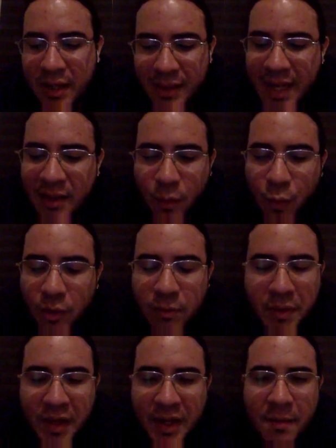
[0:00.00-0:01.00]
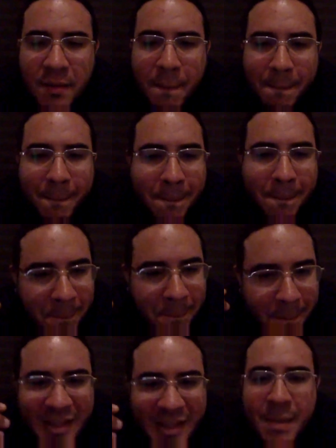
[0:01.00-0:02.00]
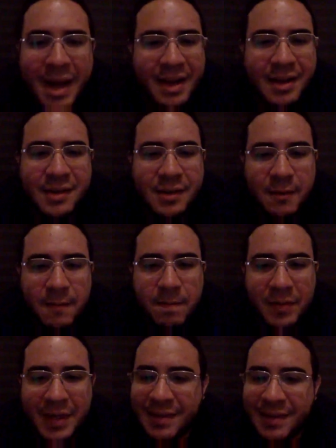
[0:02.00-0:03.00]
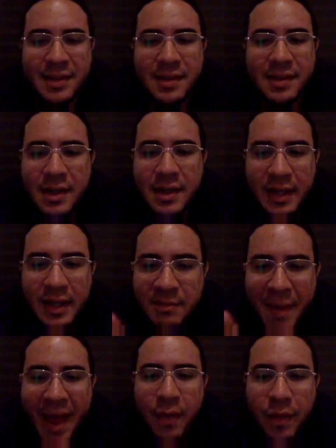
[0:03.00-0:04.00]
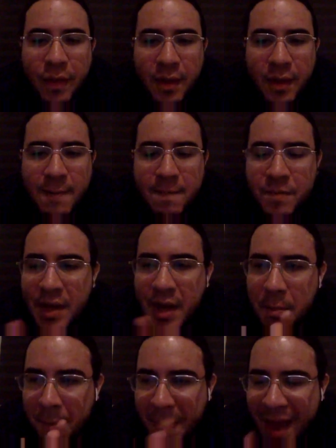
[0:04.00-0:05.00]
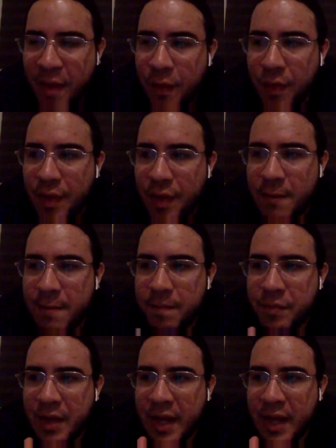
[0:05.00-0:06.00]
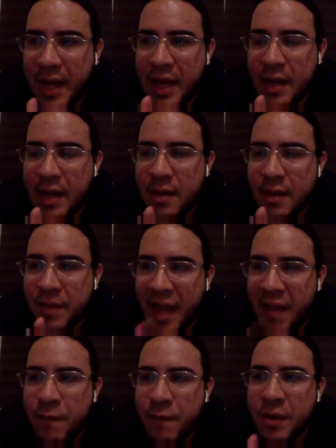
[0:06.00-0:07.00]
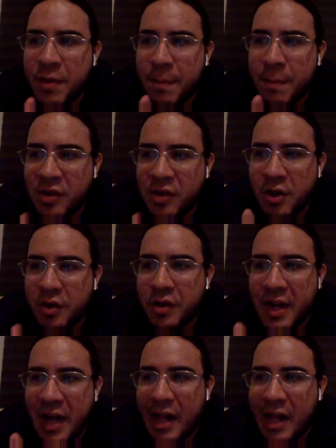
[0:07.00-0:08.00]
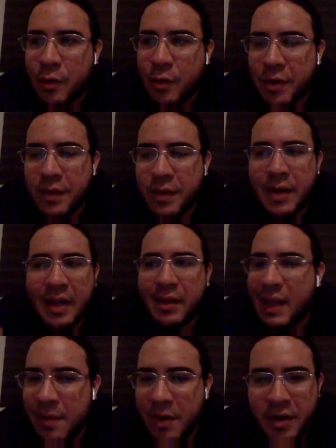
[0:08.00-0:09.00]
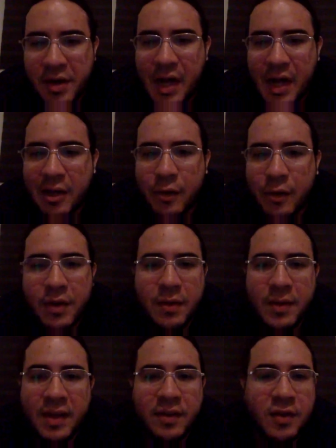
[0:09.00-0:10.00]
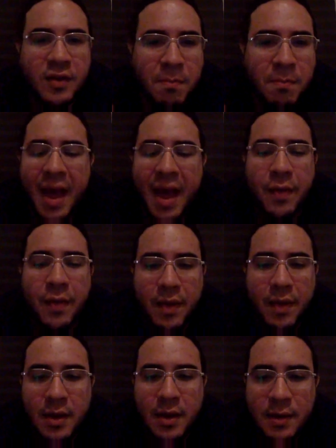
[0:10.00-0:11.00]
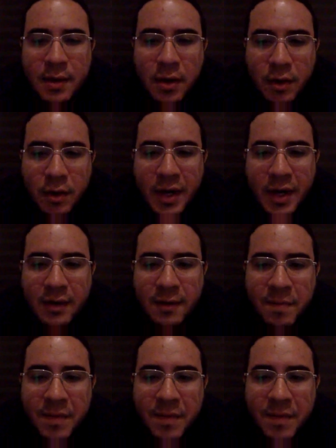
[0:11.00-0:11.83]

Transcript: that will mean mathematics. That's it. It's math, and every machine learning algorithm and deep learning algorithm is just math. All right,